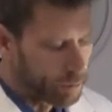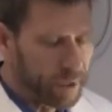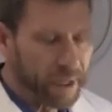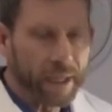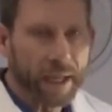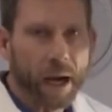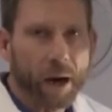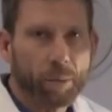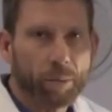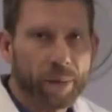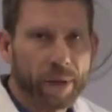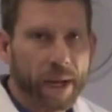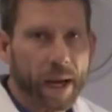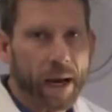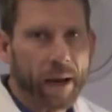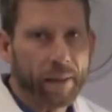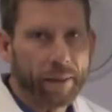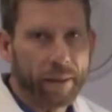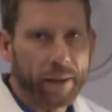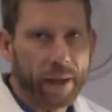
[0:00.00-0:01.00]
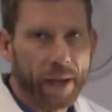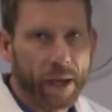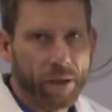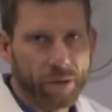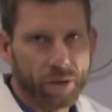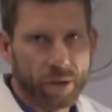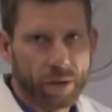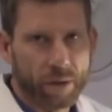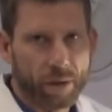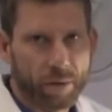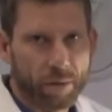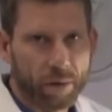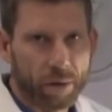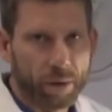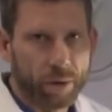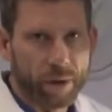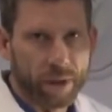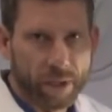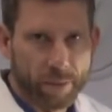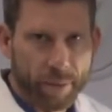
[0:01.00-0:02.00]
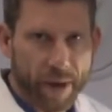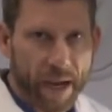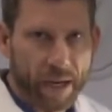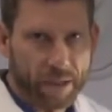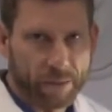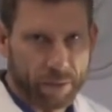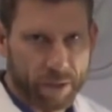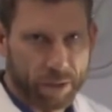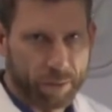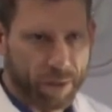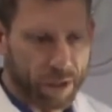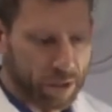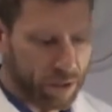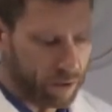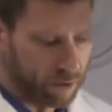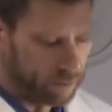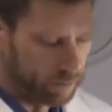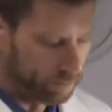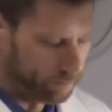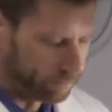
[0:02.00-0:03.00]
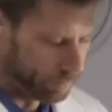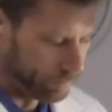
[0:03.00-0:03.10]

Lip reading: peek out beyond the edge of the gluteus maximus muscle.